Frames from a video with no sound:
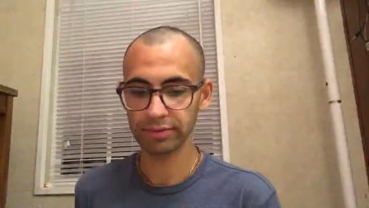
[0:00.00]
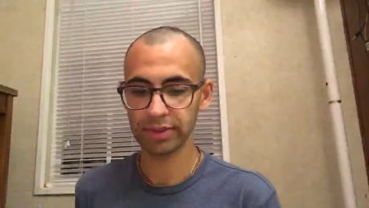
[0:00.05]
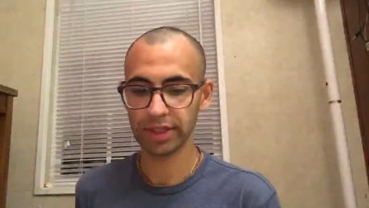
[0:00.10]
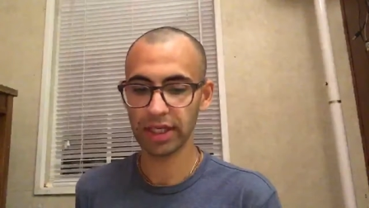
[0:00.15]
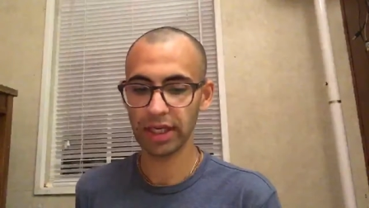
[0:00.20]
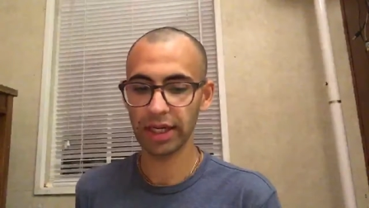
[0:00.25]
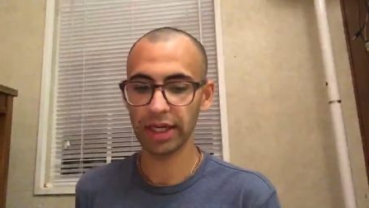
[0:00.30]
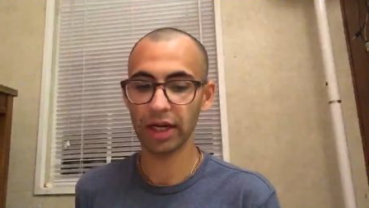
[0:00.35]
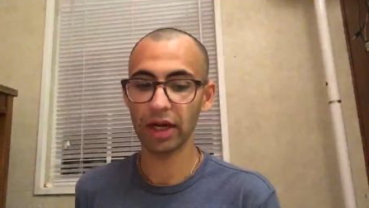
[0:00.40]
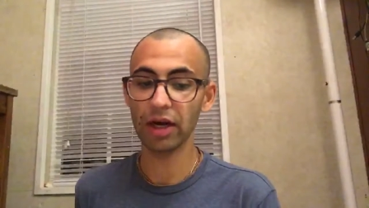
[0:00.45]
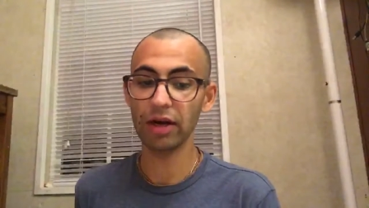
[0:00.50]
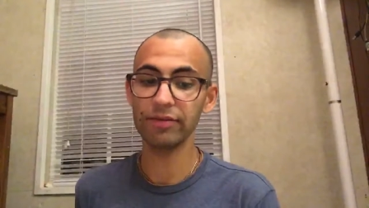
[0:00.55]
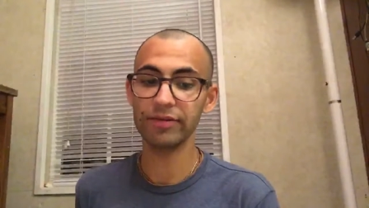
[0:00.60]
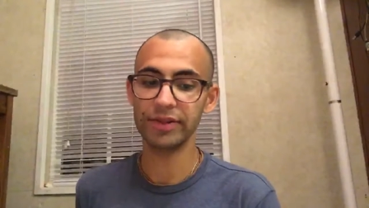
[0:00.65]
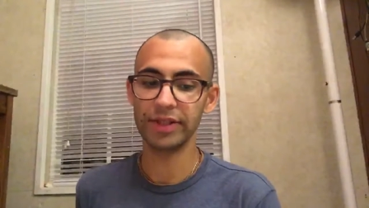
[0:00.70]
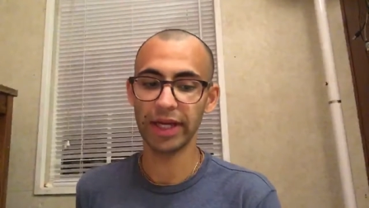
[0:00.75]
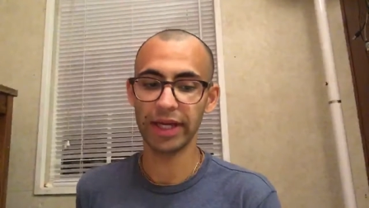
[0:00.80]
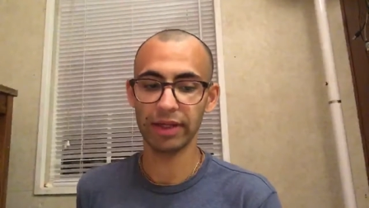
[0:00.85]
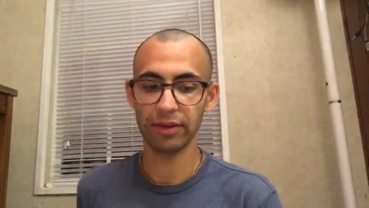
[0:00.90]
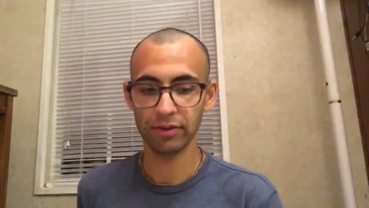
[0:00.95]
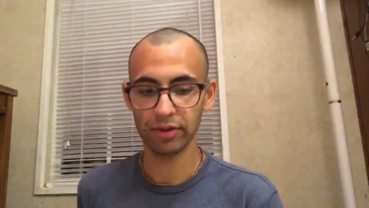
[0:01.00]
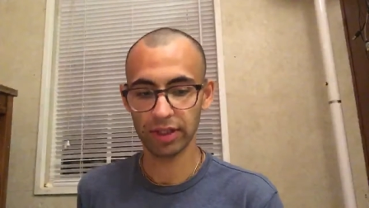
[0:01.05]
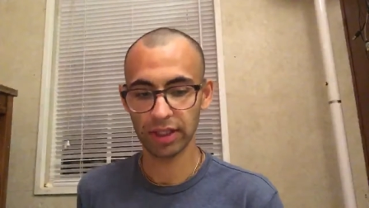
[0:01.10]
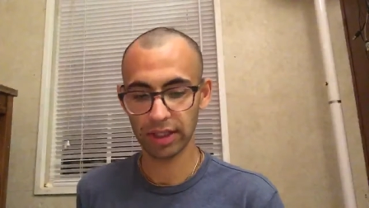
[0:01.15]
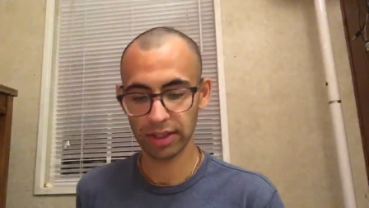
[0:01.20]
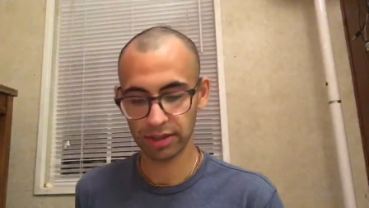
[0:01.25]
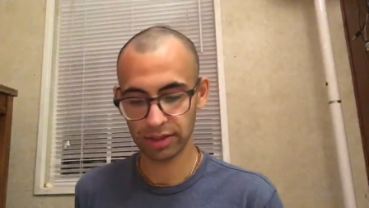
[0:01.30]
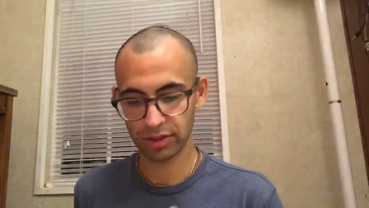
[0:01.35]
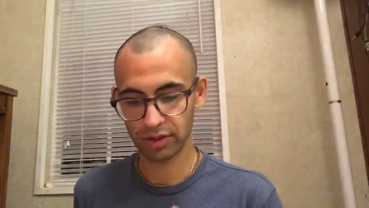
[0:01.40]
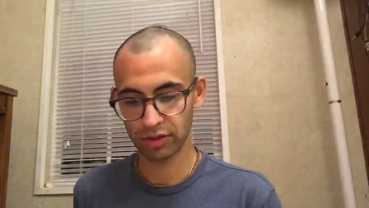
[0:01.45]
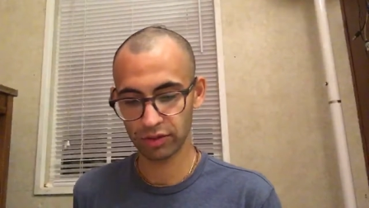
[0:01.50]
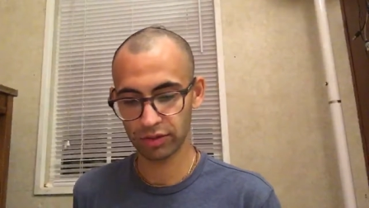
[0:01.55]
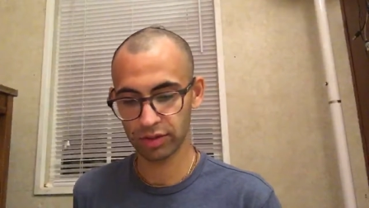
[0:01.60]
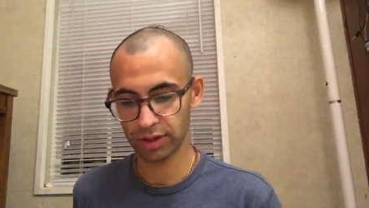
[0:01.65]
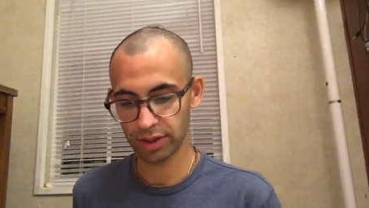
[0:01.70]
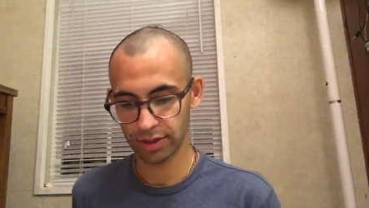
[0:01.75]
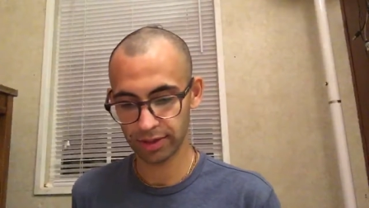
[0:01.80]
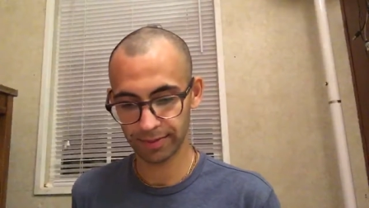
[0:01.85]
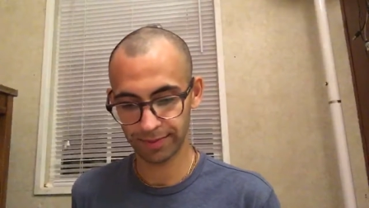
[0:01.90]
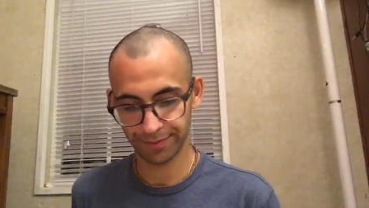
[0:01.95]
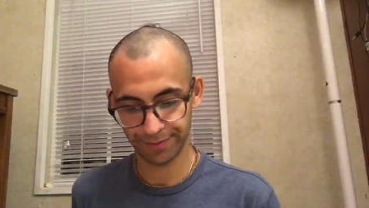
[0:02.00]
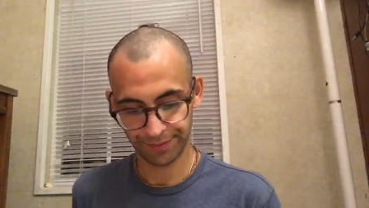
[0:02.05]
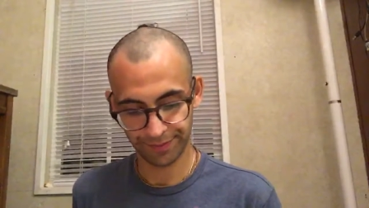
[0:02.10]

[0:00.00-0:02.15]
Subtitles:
Killing of Dhenuka Sura.